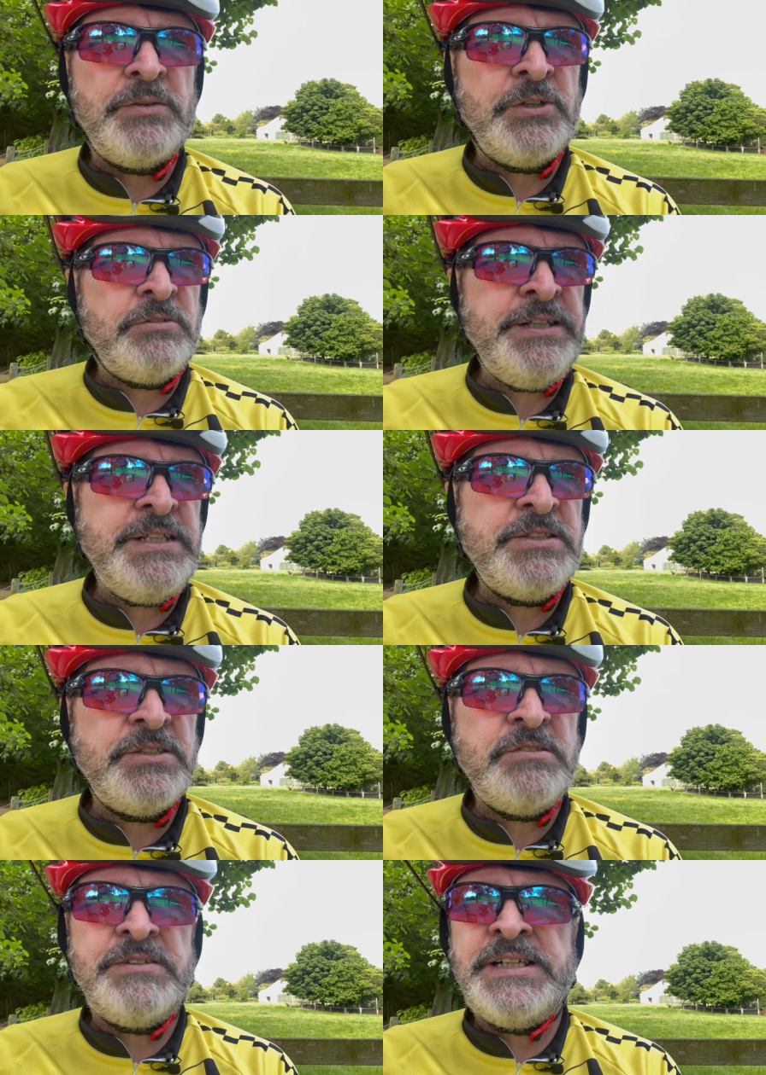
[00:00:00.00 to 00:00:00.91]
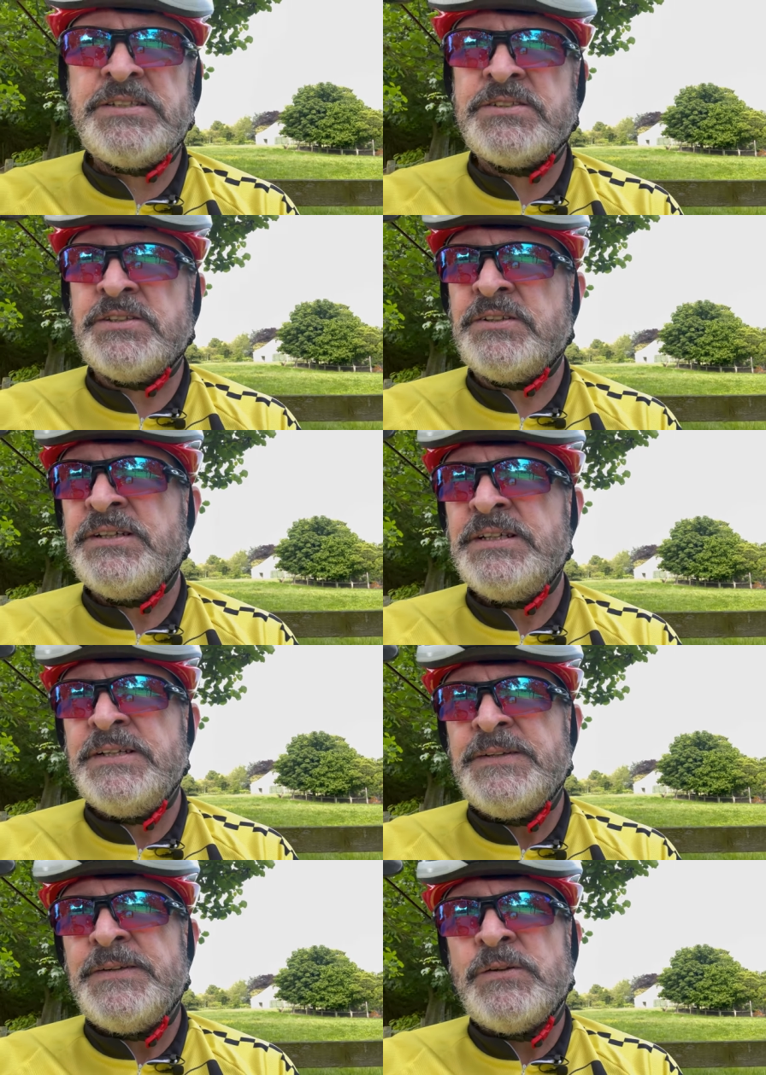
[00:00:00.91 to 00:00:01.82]
The greens and the reds and
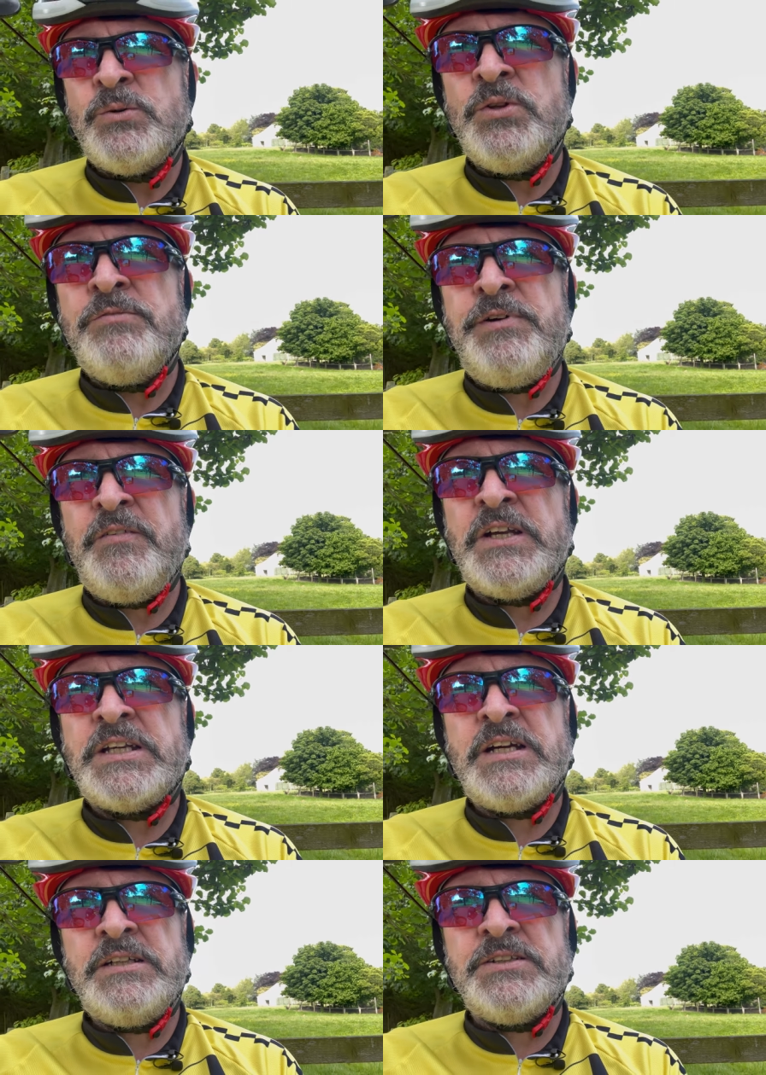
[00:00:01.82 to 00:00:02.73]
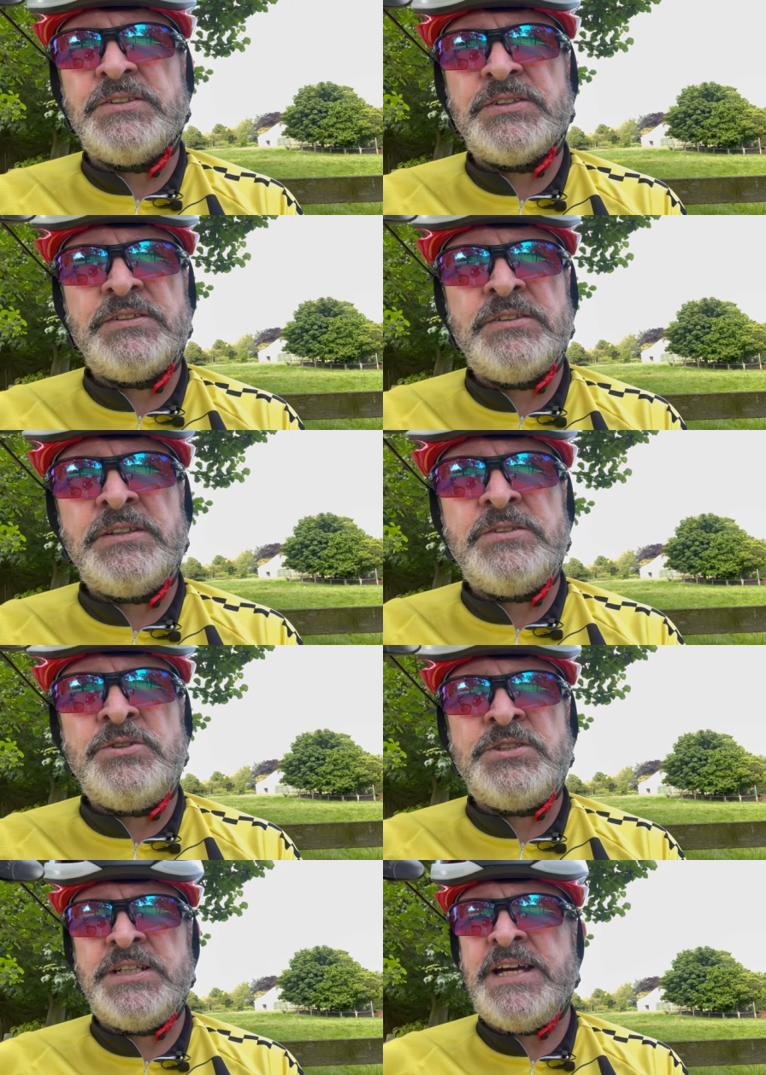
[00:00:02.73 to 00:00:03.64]
all the vivid colors that
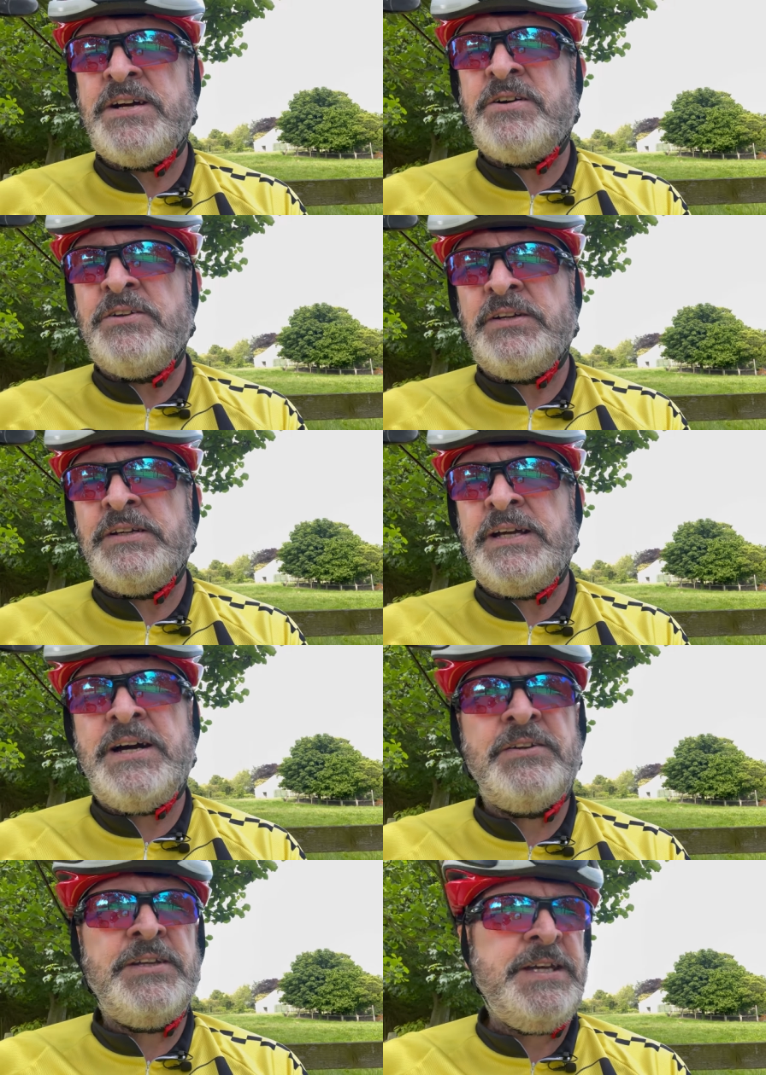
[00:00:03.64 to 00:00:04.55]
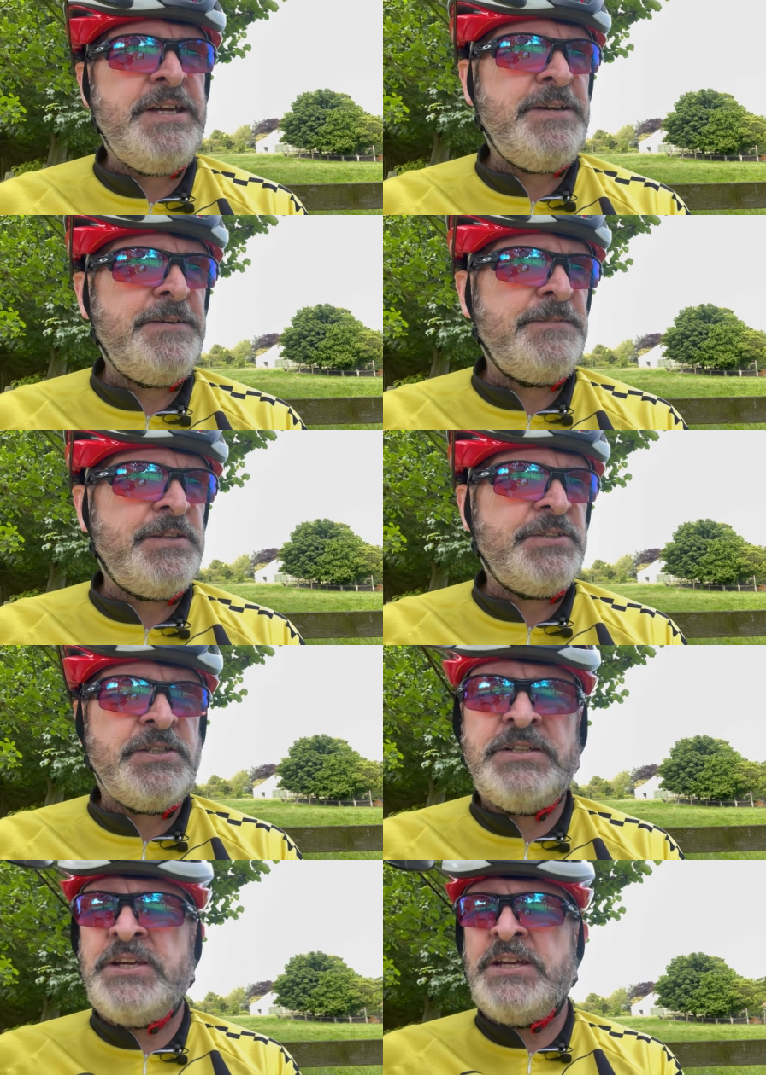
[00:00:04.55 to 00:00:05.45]
you see out out here, the,
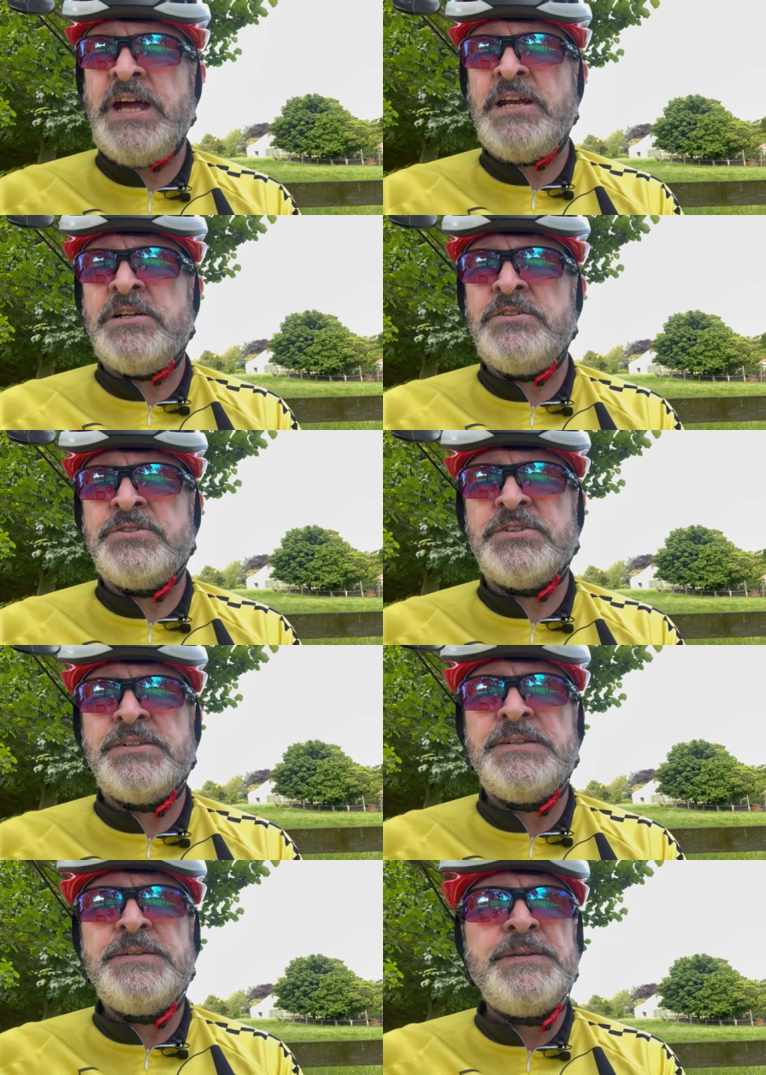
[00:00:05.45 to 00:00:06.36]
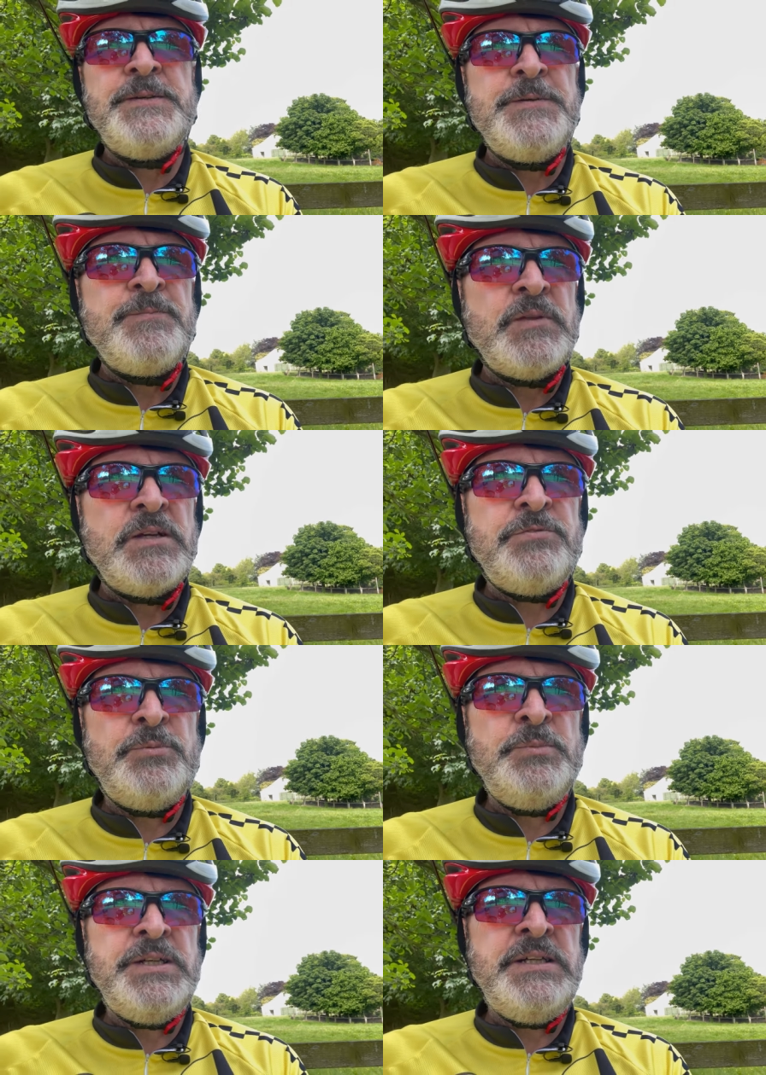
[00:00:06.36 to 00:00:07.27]
the yellows
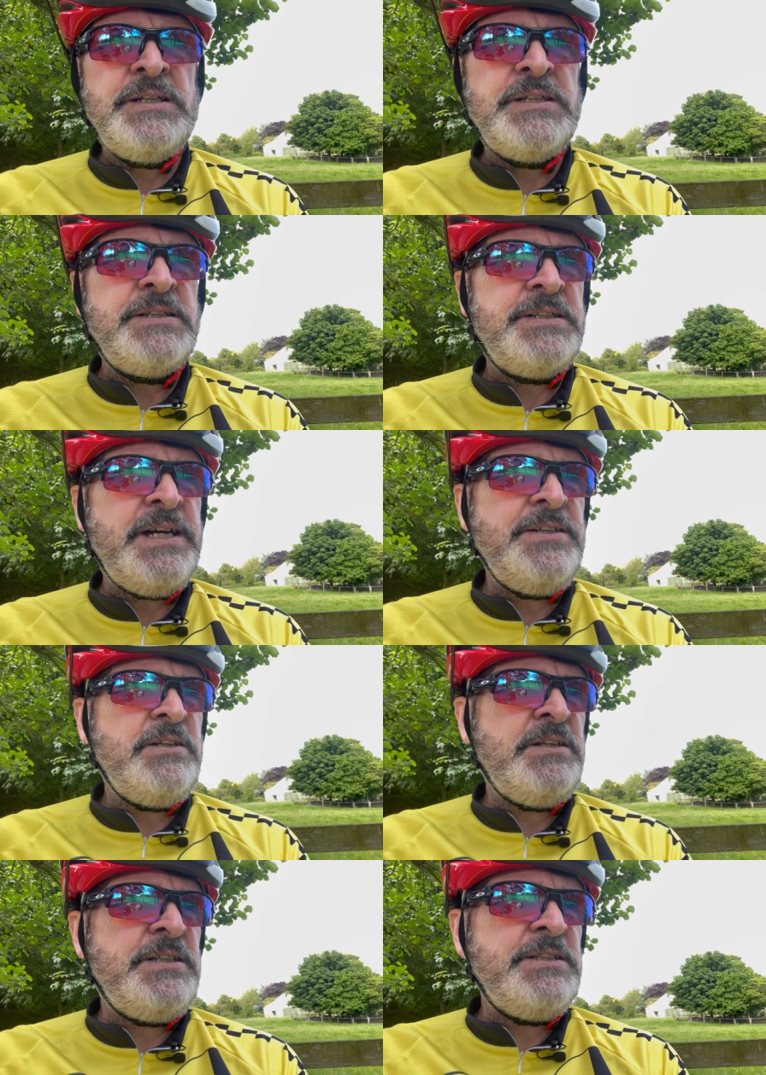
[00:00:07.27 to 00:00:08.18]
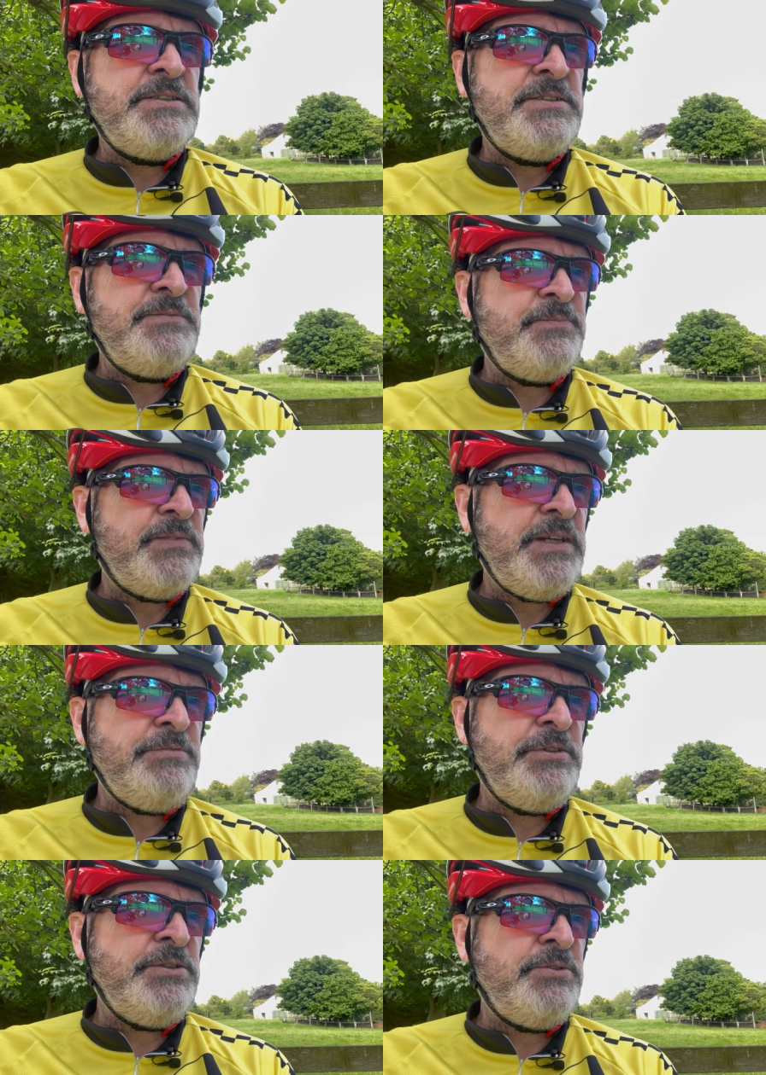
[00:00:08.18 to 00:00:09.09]
from the uh, dandelions and
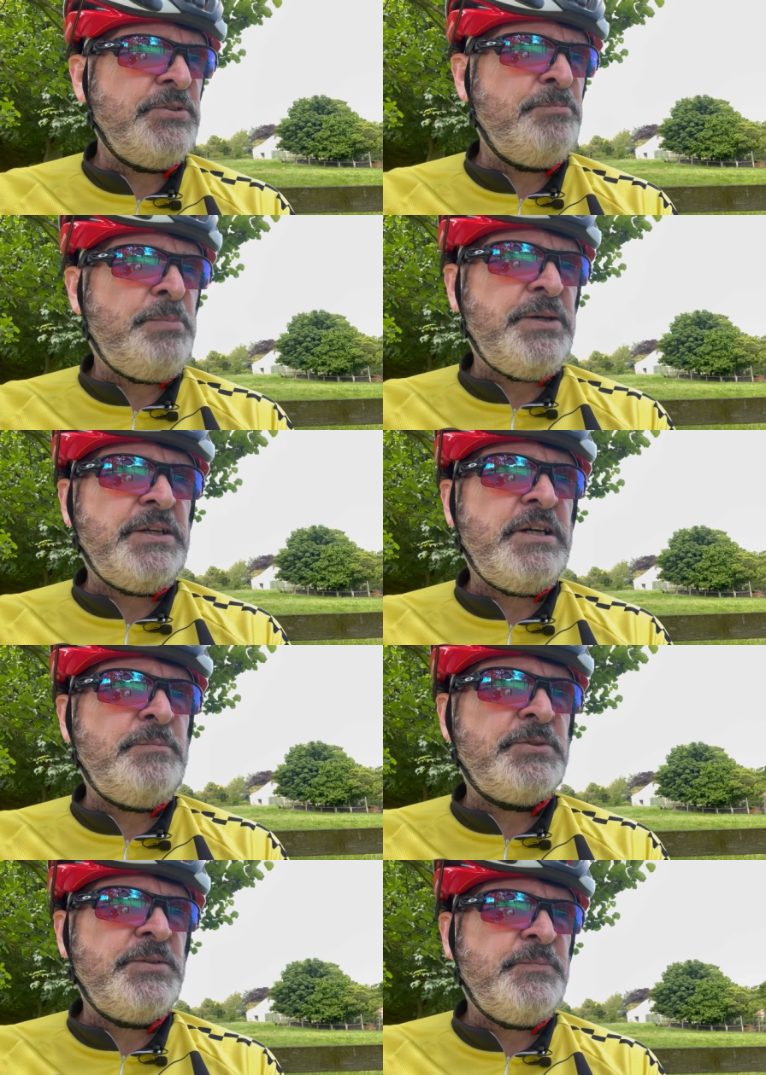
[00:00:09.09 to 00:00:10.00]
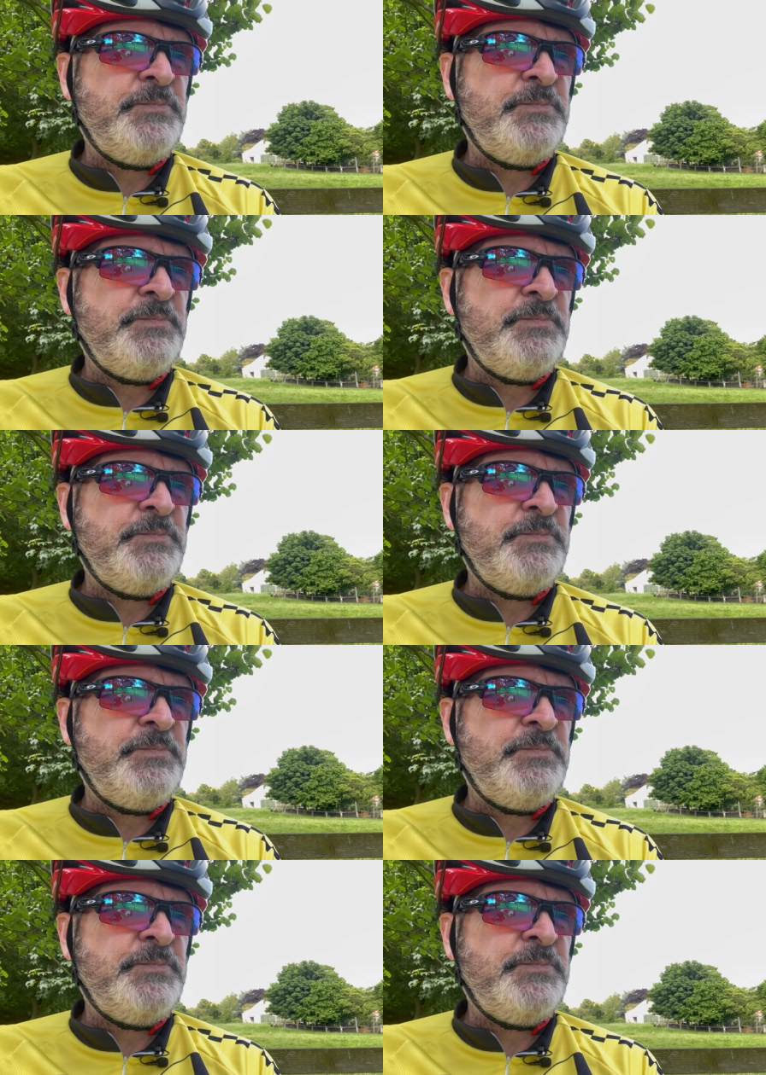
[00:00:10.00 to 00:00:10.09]
daffodils and buttercups.